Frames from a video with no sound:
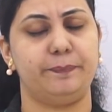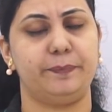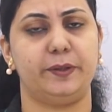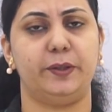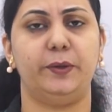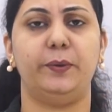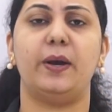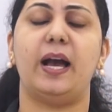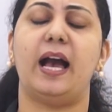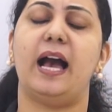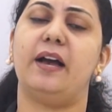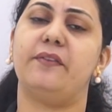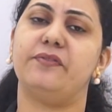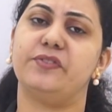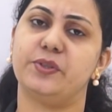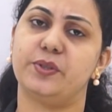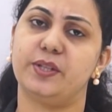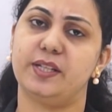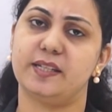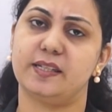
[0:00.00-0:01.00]
You have
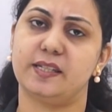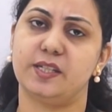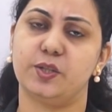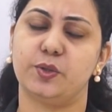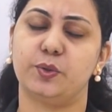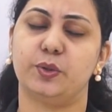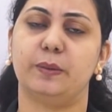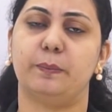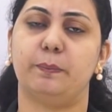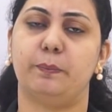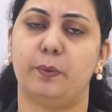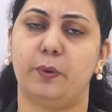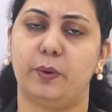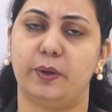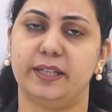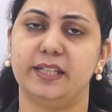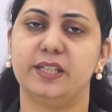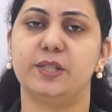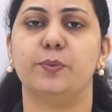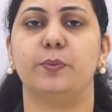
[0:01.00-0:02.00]
to listen to the
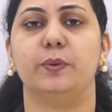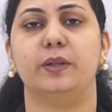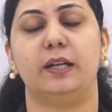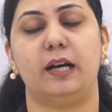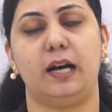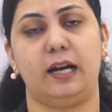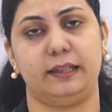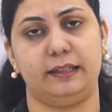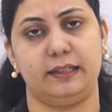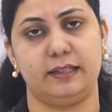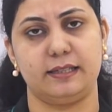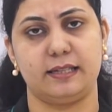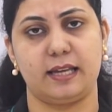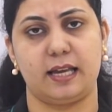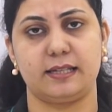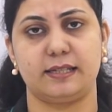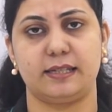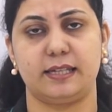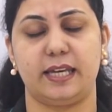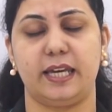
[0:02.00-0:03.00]
points, what others are
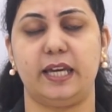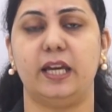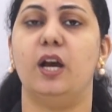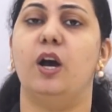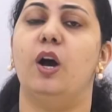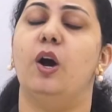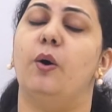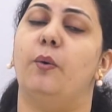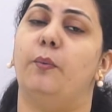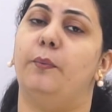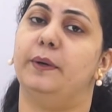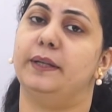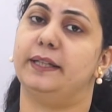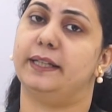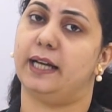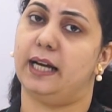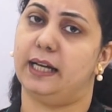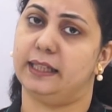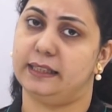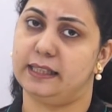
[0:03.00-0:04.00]
saying, what
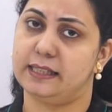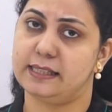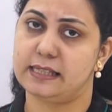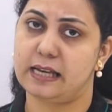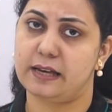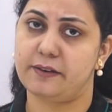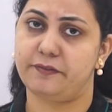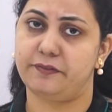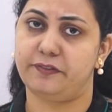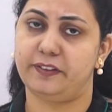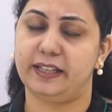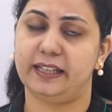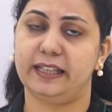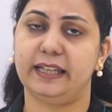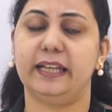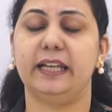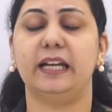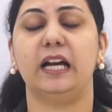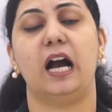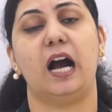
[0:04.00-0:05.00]
others are
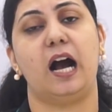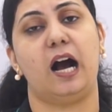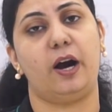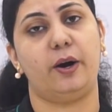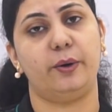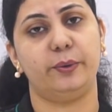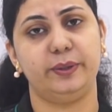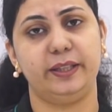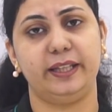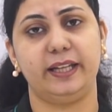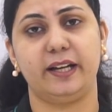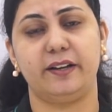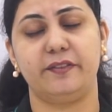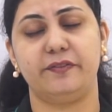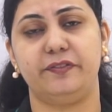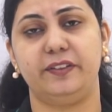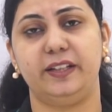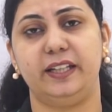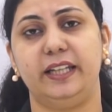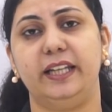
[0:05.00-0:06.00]
feeling, how they are
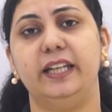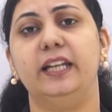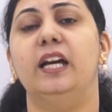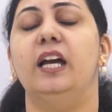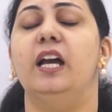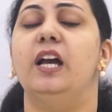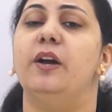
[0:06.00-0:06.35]
feeling.